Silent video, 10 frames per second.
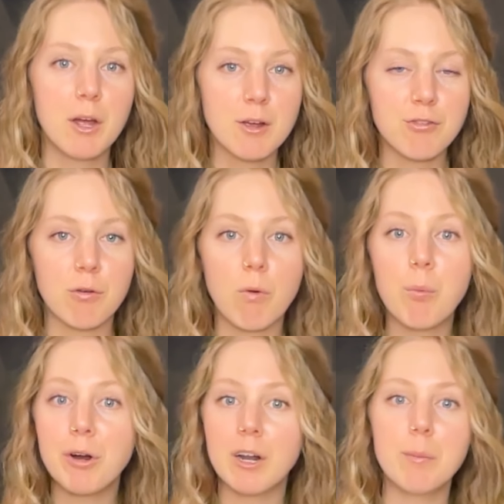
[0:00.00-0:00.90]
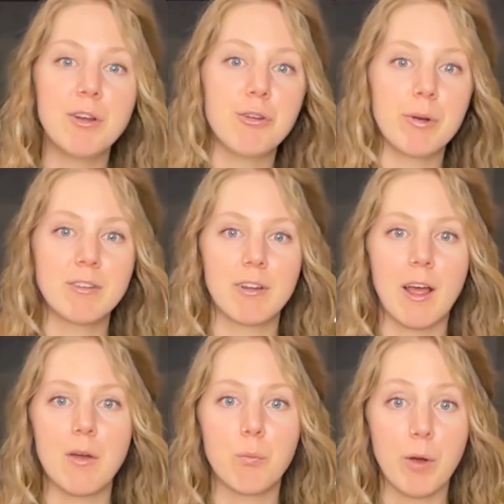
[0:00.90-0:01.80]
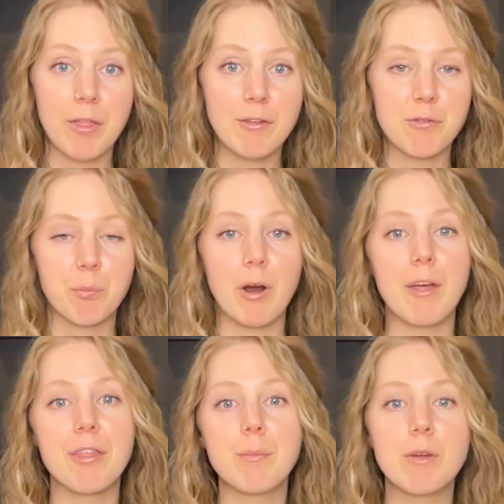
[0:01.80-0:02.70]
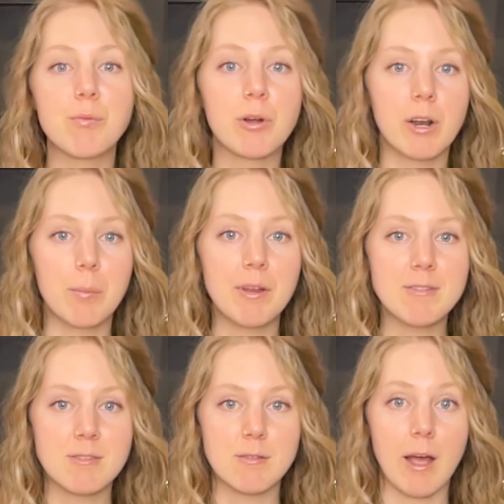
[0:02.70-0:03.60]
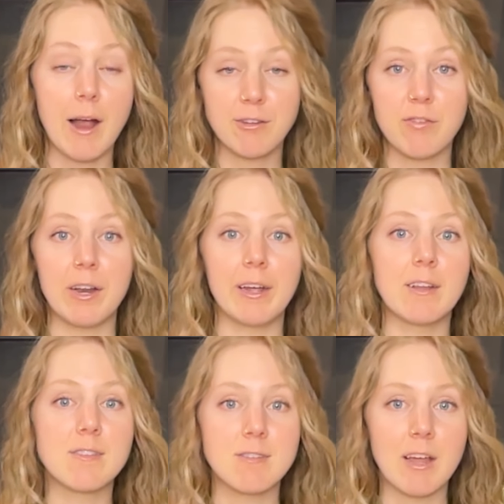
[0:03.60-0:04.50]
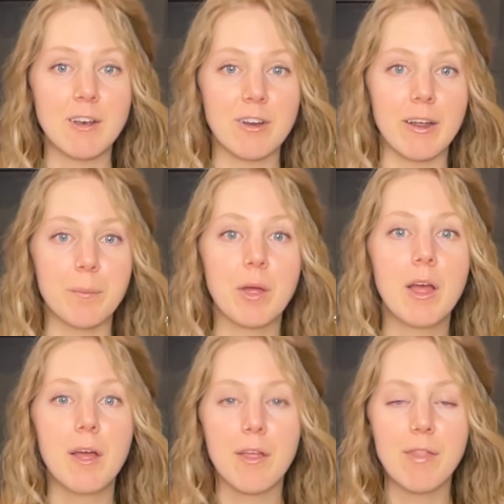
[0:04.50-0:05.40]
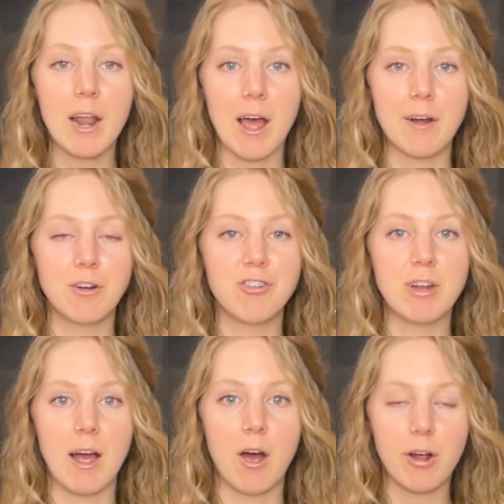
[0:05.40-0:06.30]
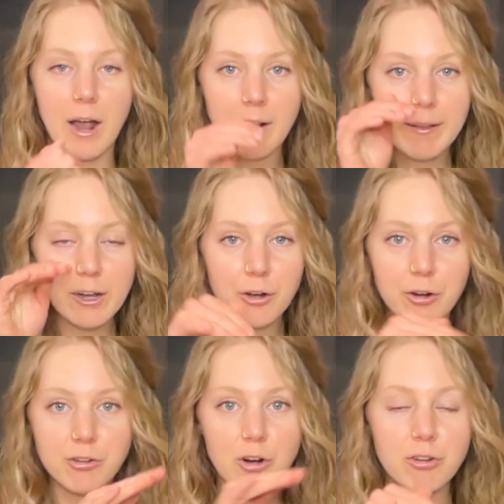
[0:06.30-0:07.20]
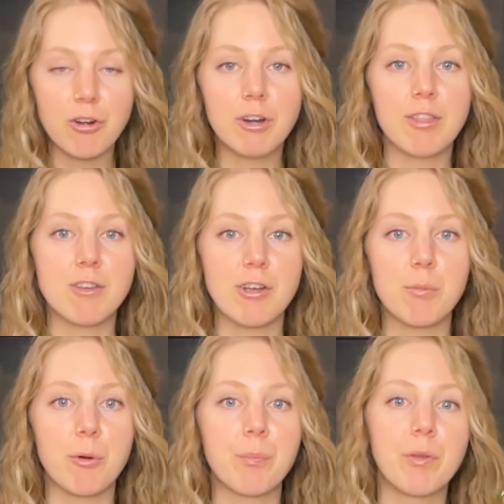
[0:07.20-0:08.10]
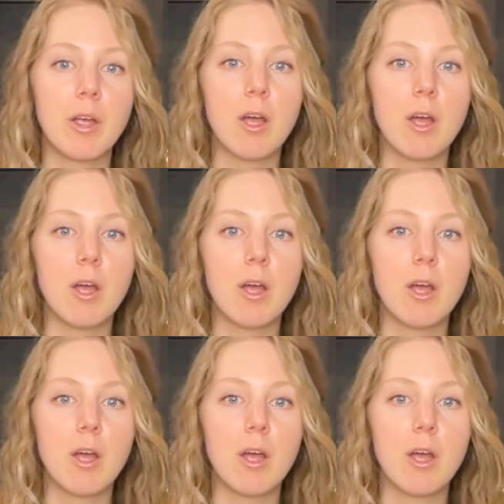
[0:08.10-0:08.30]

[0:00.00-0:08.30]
So what we're going to be doing today with this breath is we're going to be activating and sending that energy kind of like tucked underneath the tailbone.